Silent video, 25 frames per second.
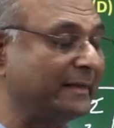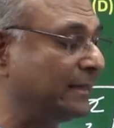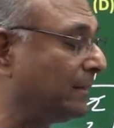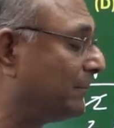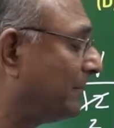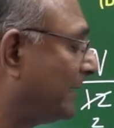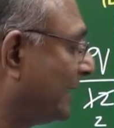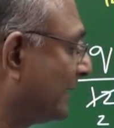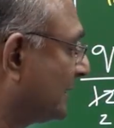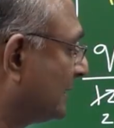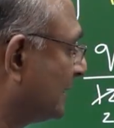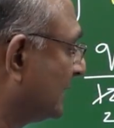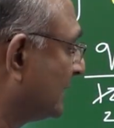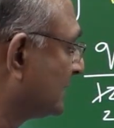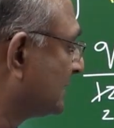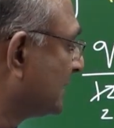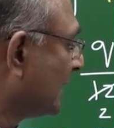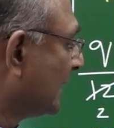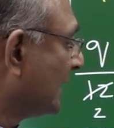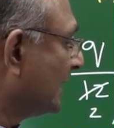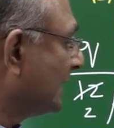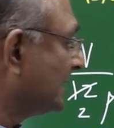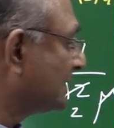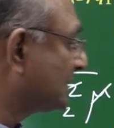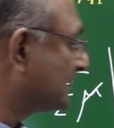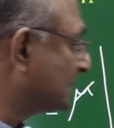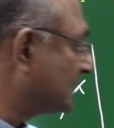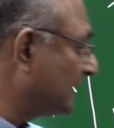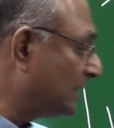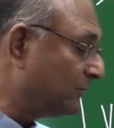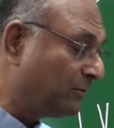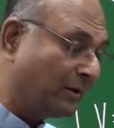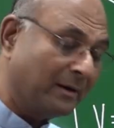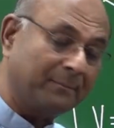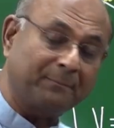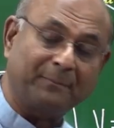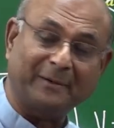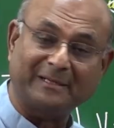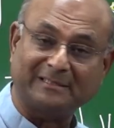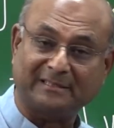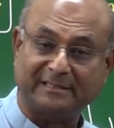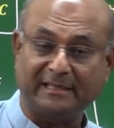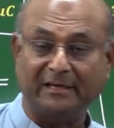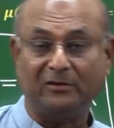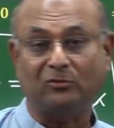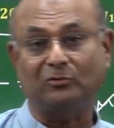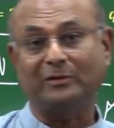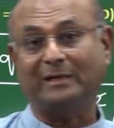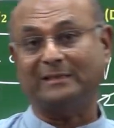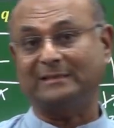them like this, is C1 plus
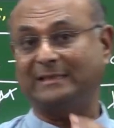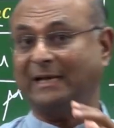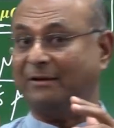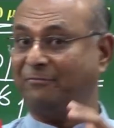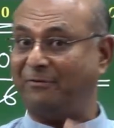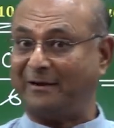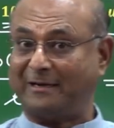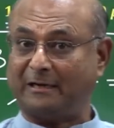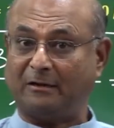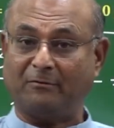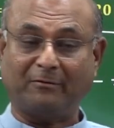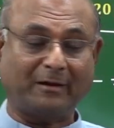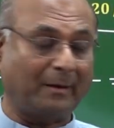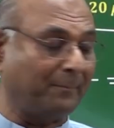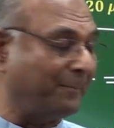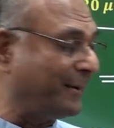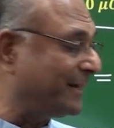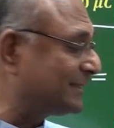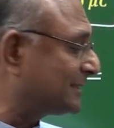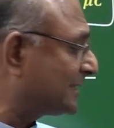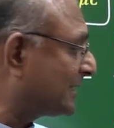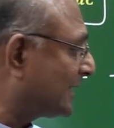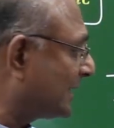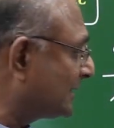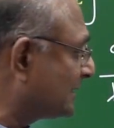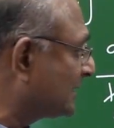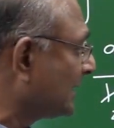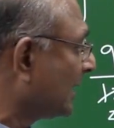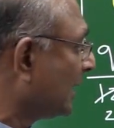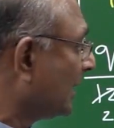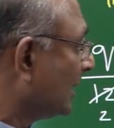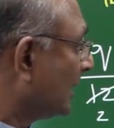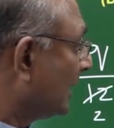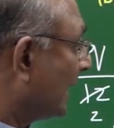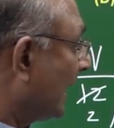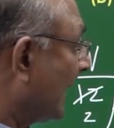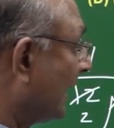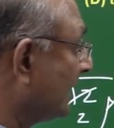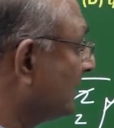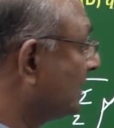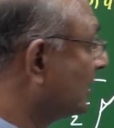C2, that is the effective capacitance, and